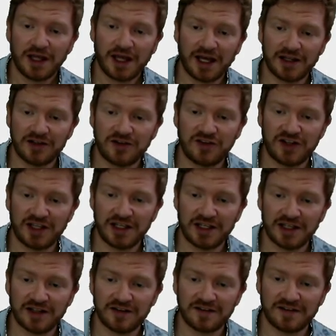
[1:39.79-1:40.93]
And T
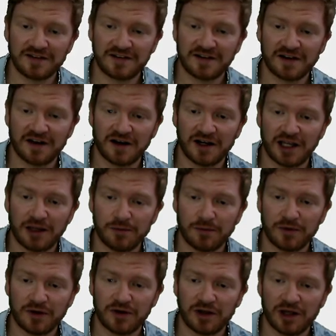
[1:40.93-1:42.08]
is the
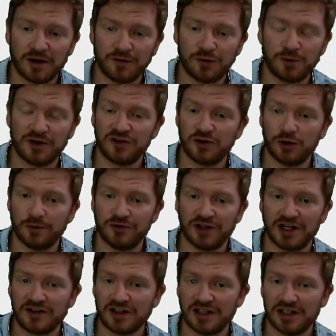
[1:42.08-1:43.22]
time for which the
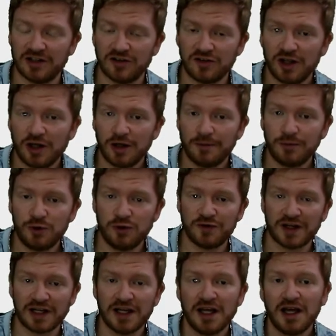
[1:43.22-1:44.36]
object is
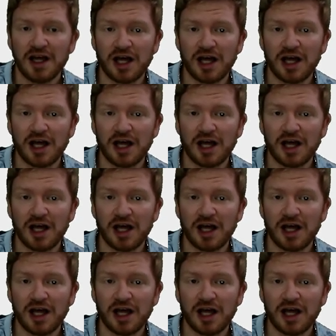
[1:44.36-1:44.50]
moving.